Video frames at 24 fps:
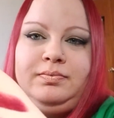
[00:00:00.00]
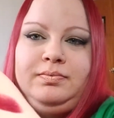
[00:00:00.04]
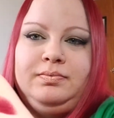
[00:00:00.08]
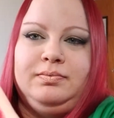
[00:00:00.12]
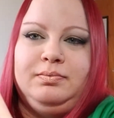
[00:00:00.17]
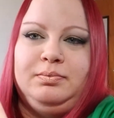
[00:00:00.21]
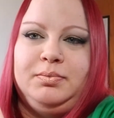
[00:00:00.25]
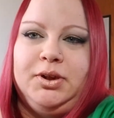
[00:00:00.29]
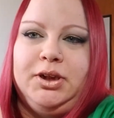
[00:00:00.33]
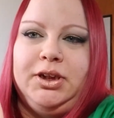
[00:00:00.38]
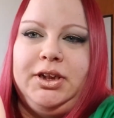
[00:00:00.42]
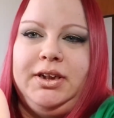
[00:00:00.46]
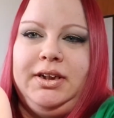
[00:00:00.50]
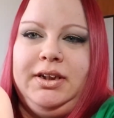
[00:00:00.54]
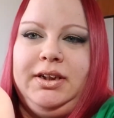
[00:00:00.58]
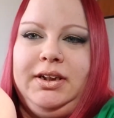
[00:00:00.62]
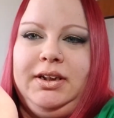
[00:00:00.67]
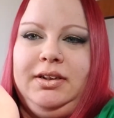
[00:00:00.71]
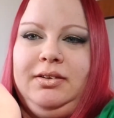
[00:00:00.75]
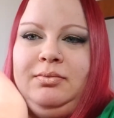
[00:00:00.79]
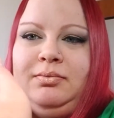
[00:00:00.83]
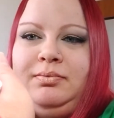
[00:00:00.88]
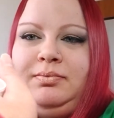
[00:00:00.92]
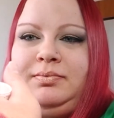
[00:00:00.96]
burgundy,
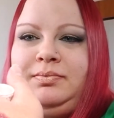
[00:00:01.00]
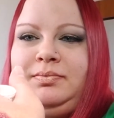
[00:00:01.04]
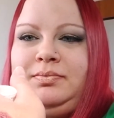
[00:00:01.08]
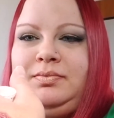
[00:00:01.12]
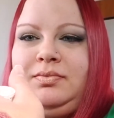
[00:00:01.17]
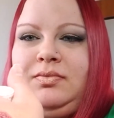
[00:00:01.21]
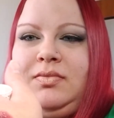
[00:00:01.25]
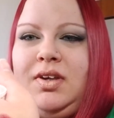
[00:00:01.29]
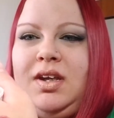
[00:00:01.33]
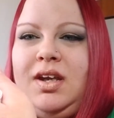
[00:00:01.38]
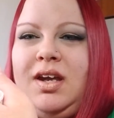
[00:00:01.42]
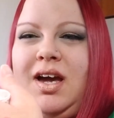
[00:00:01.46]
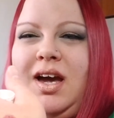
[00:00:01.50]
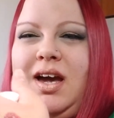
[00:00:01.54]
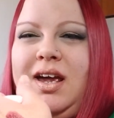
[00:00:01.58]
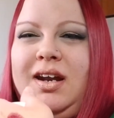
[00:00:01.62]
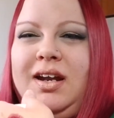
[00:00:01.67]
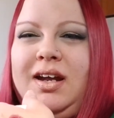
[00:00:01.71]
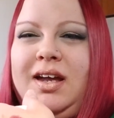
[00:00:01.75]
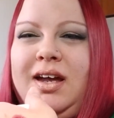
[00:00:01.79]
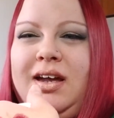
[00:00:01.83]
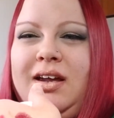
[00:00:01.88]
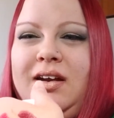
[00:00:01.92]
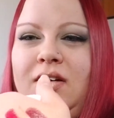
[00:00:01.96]
and
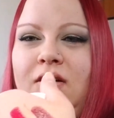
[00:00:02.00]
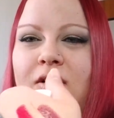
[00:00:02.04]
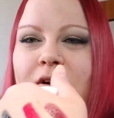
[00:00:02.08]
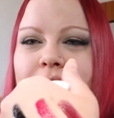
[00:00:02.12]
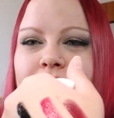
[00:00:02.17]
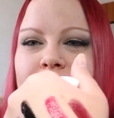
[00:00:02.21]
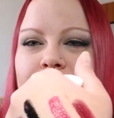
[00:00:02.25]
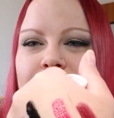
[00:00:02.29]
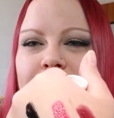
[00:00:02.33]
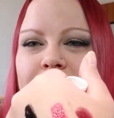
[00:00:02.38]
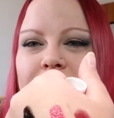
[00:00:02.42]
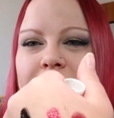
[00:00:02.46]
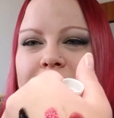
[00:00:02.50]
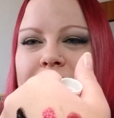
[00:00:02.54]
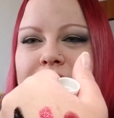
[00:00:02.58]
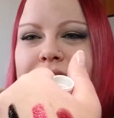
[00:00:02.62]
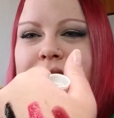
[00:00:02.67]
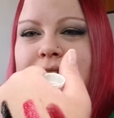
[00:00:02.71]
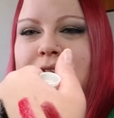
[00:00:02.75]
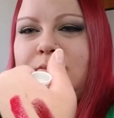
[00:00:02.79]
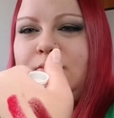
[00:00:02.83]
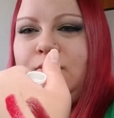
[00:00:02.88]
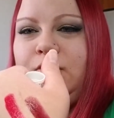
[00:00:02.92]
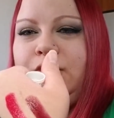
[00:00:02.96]
again in real life
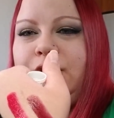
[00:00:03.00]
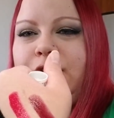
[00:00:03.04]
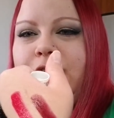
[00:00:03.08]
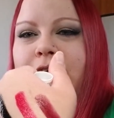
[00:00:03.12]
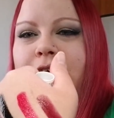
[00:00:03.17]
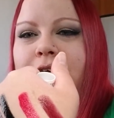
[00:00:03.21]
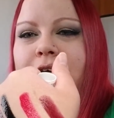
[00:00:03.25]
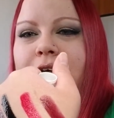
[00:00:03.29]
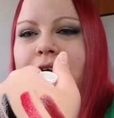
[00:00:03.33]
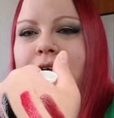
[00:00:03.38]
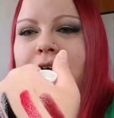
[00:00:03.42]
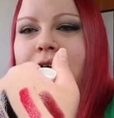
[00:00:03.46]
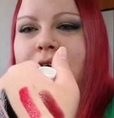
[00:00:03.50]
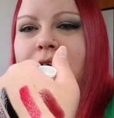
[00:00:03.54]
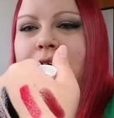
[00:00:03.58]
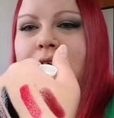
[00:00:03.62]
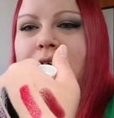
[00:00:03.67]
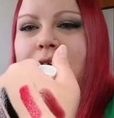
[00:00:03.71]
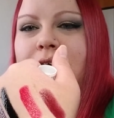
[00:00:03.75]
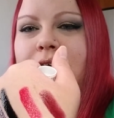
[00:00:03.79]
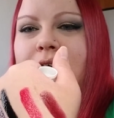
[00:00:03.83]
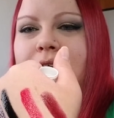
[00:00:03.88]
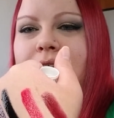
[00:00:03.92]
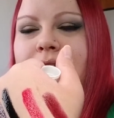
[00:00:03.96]
it's more dark,
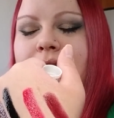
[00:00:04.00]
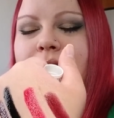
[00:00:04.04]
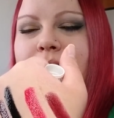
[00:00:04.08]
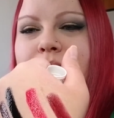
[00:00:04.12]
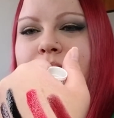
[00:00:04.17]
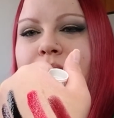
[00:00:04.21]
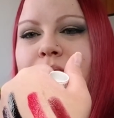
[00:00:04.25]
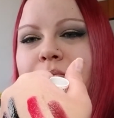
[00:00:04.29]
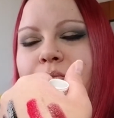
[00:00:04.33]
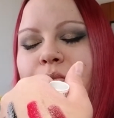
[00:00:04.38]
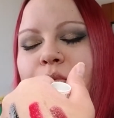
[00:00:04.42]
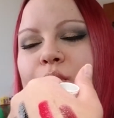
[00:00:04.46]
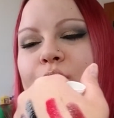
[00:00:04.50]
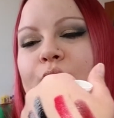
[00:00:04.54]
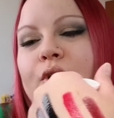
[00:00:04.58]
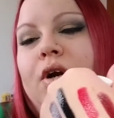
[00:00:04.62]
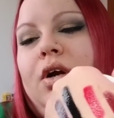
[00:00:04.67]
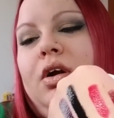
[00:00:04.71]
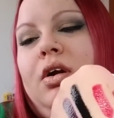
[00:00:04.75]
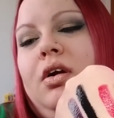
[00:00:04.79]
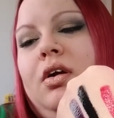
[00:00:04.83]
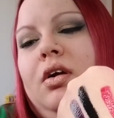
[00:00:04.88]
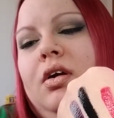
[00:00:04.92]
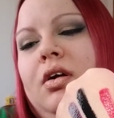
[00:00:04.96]
a
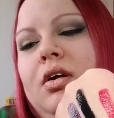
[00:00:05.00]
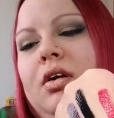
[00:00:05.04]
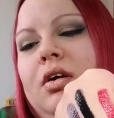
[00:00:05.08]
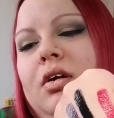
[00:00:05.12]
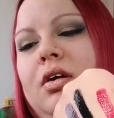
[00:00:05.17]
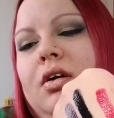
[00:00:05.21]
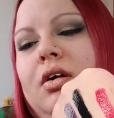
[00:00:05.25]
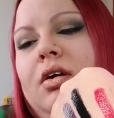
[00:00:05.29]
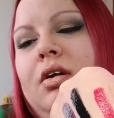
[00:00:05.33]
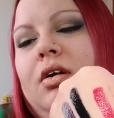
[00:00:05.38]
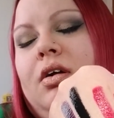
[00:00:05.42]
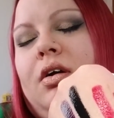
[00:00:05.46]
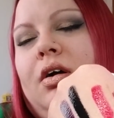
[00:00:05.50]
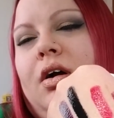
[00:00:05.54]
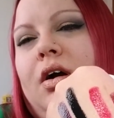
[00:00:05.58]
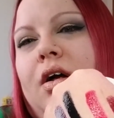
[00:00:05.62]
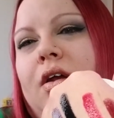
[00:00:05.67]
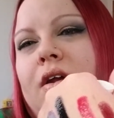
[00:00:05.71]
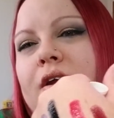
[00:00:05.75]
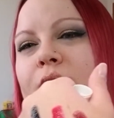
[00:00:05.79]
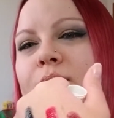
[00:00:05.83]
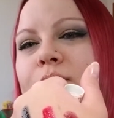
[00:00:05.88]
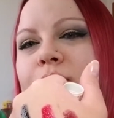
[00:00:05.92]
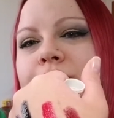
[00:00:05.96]

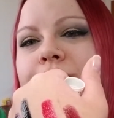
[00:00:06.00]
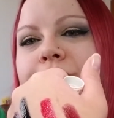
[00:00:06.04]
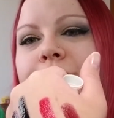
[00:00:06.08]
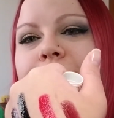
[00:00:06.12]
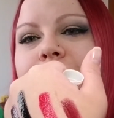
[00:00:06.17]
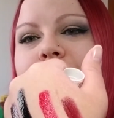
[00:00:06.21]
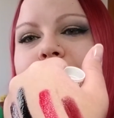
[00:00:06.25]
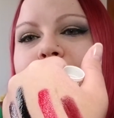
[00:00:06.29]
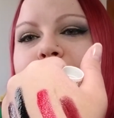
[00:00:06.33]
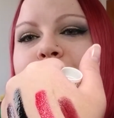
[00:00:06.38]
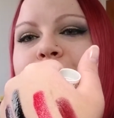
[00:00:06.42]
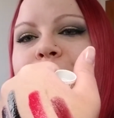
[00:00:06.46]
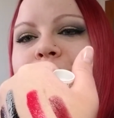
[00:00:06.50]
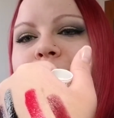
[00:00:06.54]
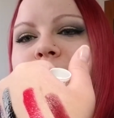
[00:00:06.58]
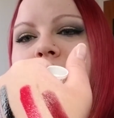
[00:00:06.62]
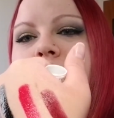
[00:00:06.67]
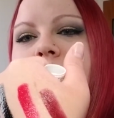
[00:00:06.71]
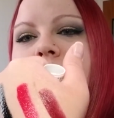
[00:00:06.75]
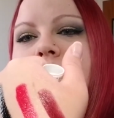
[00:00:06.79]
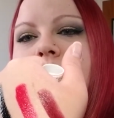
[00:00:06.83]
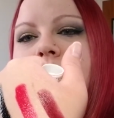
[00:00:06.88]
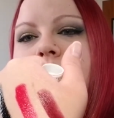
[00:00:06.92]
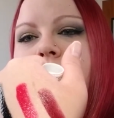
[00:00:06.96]
little more darker.
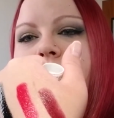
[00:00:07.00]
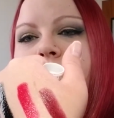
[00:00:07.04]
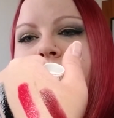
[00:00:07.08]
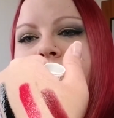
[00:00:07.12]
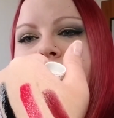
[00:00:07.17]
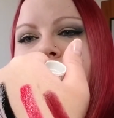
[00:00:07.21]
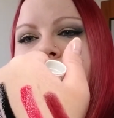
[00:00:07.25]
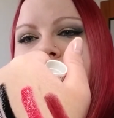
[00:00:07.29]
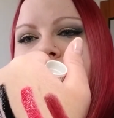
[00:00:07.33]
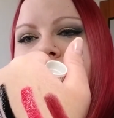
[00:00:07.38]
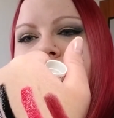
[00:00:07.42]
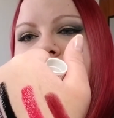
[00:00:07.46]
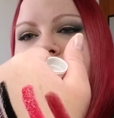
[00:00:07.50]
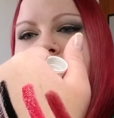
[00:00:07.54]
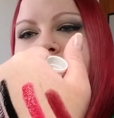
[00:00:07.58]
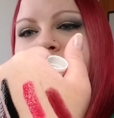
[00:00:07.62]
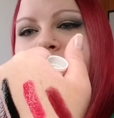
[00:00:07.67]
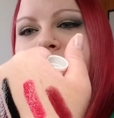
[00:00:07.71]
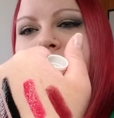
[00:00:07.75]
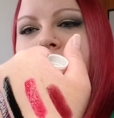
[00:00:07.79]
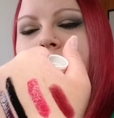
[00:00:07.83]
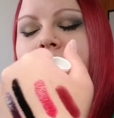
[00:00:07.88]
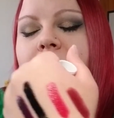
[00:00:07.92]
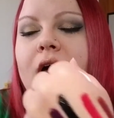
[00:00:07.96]
So right there.
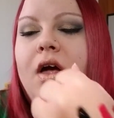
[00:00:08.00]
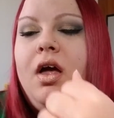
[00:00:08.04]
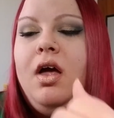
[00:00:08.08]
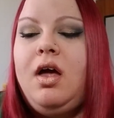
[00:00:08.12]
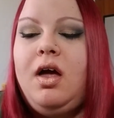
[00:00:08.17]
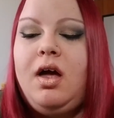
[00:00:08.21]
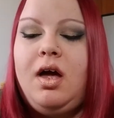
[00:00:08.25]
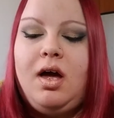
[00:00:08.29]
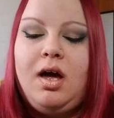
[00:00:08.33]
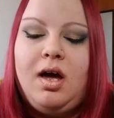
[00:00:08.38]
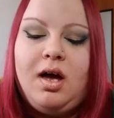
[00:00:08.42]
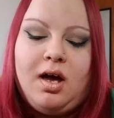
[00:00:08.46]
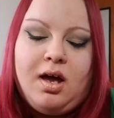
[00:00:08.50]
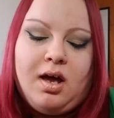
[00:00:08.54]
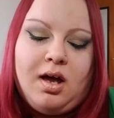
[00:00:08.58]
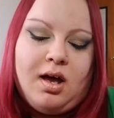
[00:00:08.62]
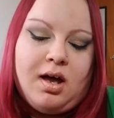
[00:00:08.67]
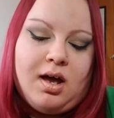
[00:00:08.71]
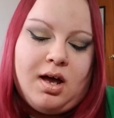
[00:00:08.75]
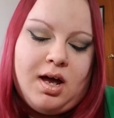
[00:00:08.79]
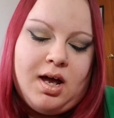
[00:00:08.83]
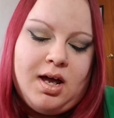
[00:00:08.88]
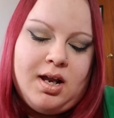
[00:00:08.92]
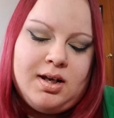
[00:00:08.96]

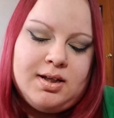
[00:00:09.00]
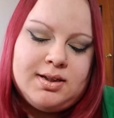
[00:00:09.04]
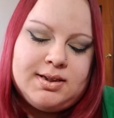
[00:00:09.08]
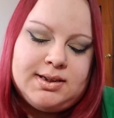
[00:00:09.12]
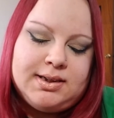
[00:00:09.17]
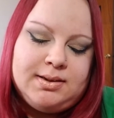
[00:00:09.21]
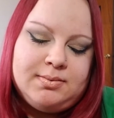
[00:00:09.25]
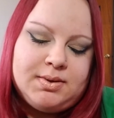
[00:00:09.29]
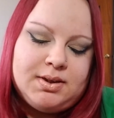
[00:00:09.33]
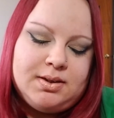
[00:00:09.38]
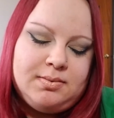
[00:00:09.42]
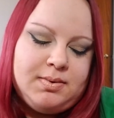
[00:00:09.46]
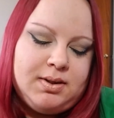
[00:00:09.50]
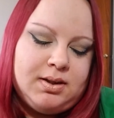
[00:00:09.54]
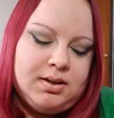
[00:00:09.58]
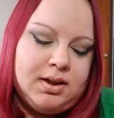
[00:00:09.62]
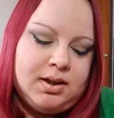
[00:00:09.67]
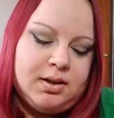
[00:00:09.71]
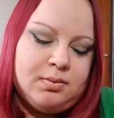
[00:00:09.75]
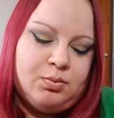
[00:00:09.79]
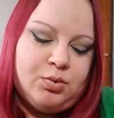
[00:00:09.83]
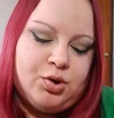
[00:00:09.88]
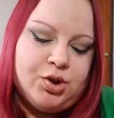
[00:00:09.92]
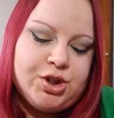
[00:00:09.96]
And it seems to be like
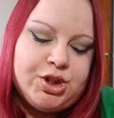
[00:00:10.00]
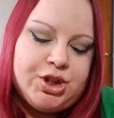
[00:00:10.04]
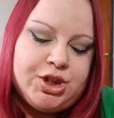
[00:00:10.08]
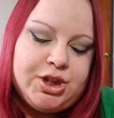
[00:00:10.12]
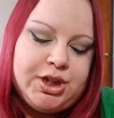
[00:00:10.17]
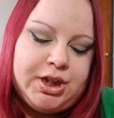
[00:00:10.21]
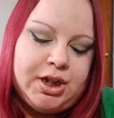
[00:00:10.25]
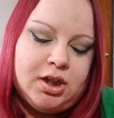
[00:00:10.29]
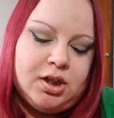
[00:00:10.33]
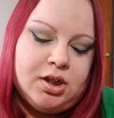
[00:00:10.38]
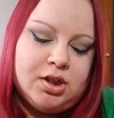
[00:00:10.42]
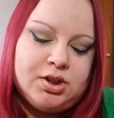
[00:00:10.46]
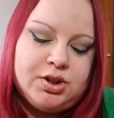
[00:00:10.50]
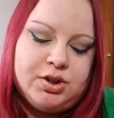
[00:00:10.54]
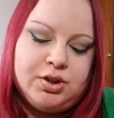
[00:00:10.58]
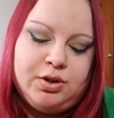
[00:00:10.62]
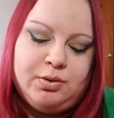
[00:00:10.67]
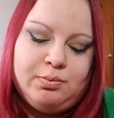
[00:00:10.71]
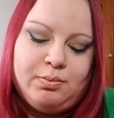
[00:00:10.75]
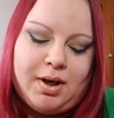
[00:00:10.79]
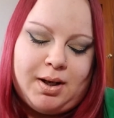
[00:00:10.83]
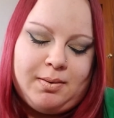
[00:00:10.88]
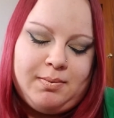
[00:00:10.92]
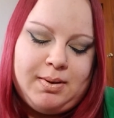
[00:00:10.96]
more sheer, so you
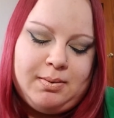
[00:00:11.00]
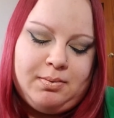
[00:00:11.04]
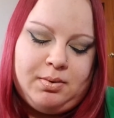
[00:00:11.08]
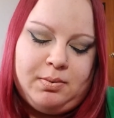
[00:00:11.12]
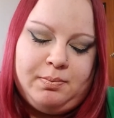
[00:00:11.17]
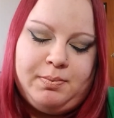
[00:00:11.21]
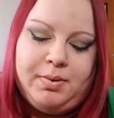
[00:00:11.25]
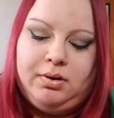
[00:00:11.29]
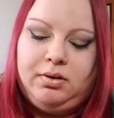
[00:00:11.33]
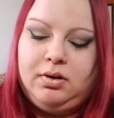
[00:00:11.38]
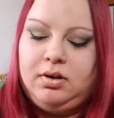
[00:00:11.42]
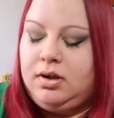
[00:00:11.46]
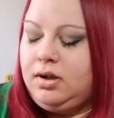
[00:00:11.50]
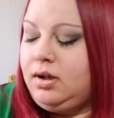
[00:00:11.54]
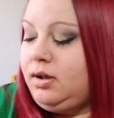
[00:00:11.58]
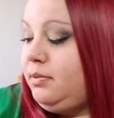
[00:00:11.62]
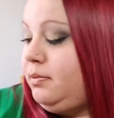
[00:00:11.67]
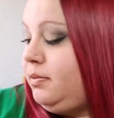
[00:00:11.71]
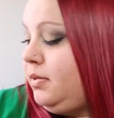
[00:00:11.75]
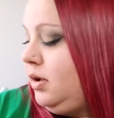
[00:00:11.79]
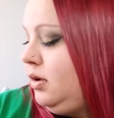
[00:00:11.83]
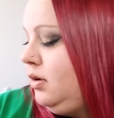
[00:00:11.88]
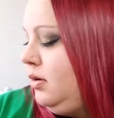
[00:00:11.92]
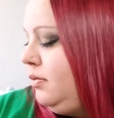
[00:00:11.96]
might be able to build it up.
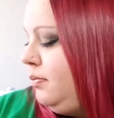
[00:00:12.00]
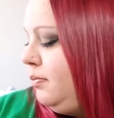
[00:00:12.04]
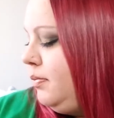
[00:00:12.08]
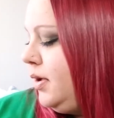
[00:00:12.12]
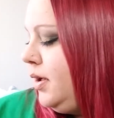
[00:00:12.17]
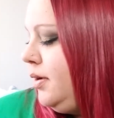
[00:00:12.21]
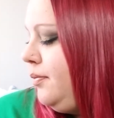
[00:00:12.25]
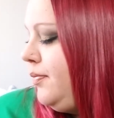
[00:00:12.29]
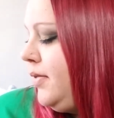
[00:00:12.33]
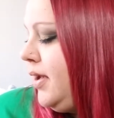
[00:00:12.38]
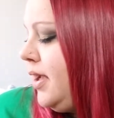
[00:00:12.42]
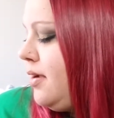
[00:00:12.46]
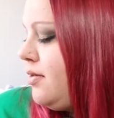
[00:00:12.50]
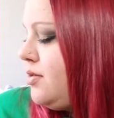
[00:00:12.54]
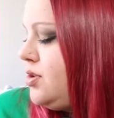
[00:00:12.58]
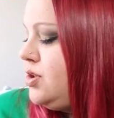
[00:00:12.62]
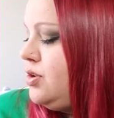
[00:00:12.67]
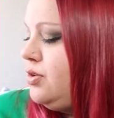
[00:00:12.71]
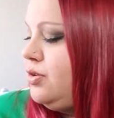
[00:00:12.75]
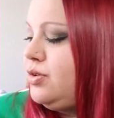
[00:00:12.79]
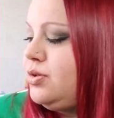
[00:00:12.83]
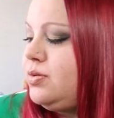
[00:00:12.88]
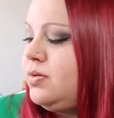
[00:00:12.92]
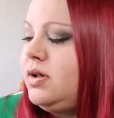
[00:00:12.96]
But yeah, so
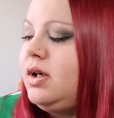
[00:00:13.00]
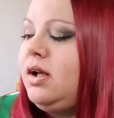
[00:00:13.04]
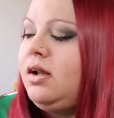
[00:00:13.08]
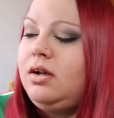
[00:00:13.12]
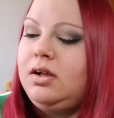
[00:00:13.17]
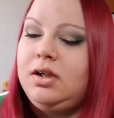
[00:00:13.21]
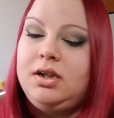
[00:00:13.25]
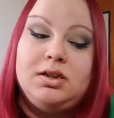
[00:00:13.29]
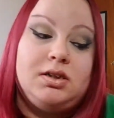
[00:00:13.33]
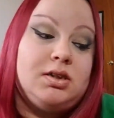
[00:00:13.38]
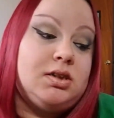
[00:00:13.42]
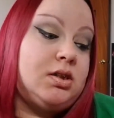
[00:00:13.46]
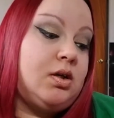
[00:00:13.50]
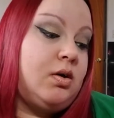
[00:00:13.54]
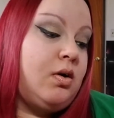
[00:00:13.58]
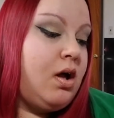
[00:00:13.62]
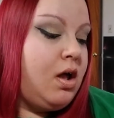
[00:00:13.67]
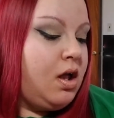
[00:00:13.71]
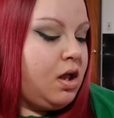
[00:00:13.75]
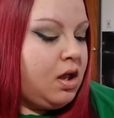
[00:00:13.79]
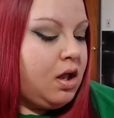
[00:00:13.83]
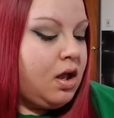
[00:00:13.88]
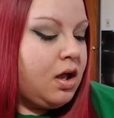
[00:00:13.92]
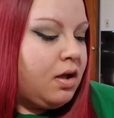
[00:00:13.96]
those were $1 each, so
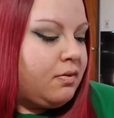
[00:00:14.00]
of